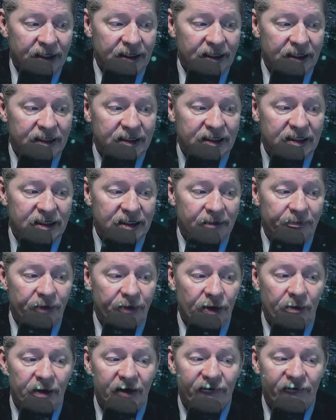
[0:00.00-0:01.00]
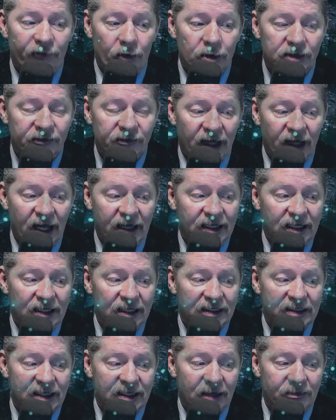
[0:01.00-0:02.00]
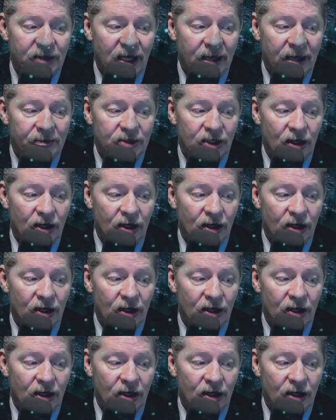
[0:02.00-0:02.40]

This simple but forceful idea, sometimes